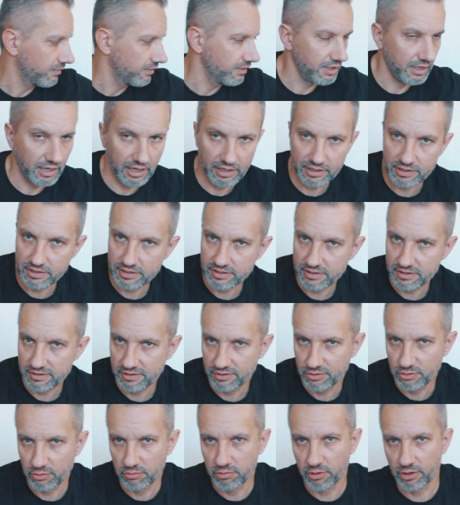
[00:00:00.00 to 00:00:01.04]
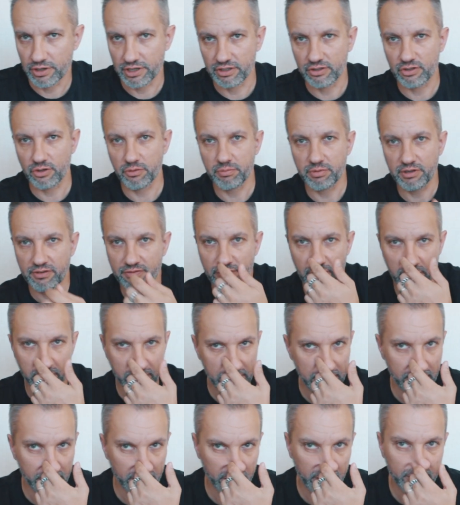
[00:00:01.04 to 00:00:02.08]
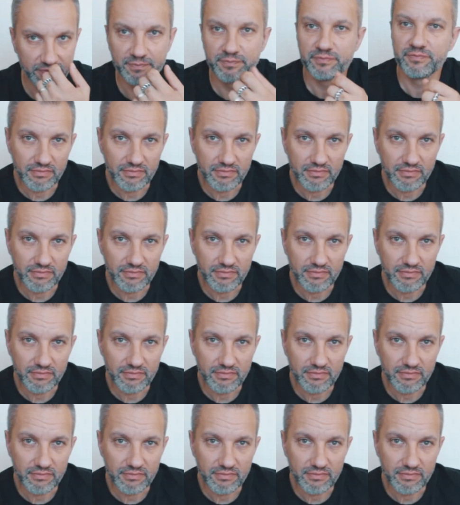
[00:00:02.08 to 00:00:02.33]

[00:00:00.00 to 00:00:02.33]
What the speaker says: Yeah, it's too boring topic for my dog.